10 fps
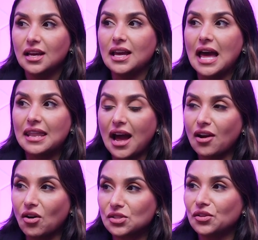And that
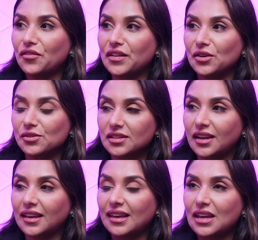also feels
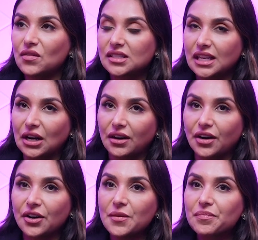like even scarier.